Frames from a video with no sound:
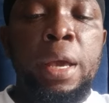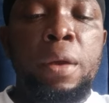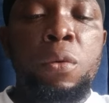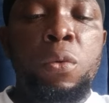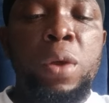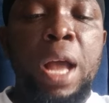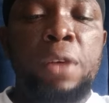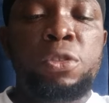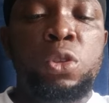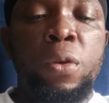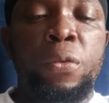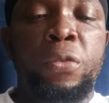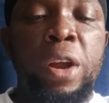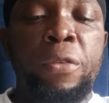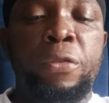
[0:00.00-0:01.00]
eh, we have
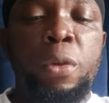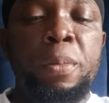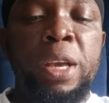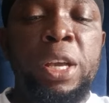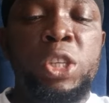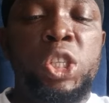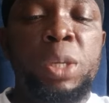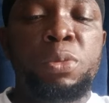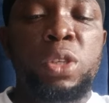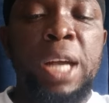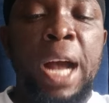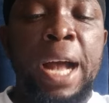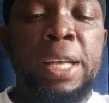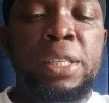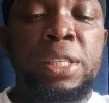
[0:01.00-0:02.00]
some friend from
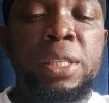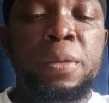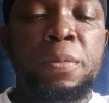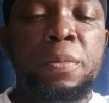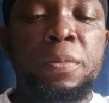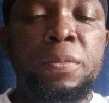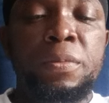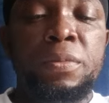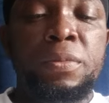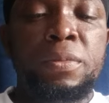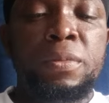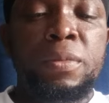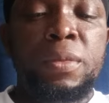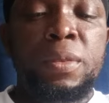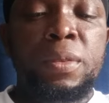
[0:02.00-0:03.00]
egypt guys
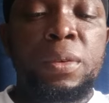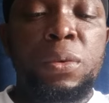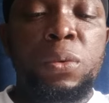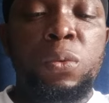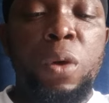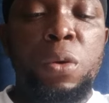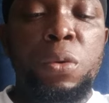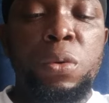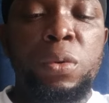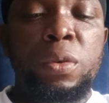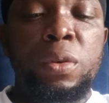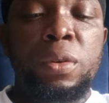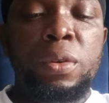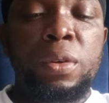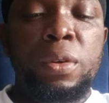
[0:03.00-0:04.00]
wow
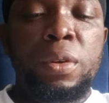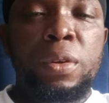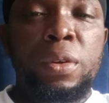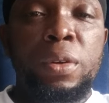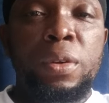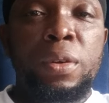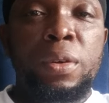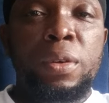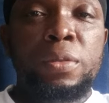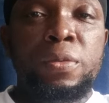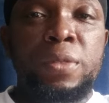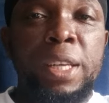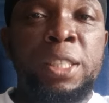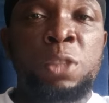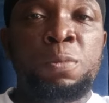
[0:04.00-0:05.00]

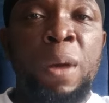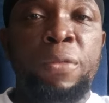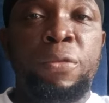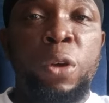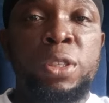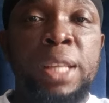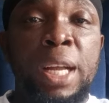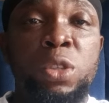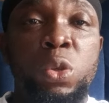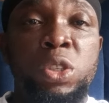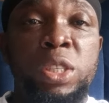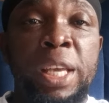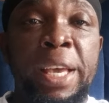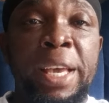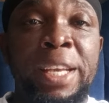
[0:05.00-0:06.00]
this is my first time
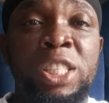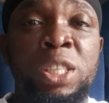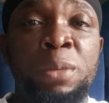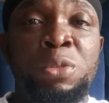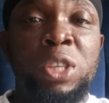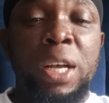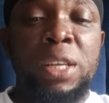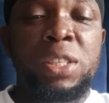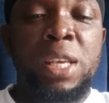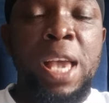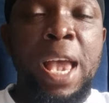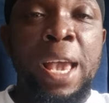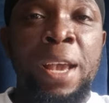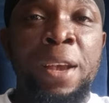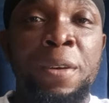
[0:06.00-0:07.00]
to see egyptians
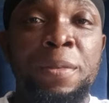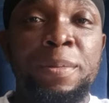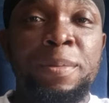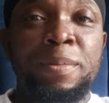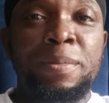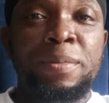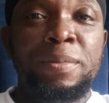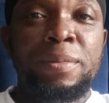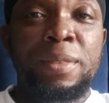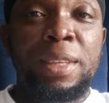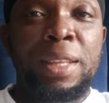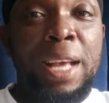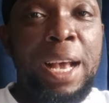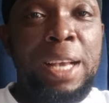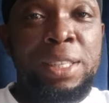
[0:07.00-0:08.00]
here
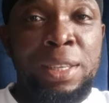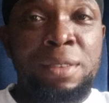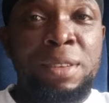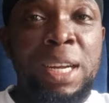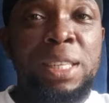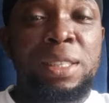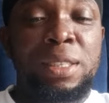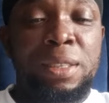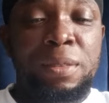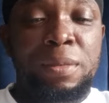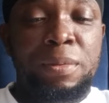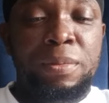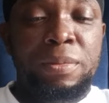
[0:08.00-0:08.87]
that is great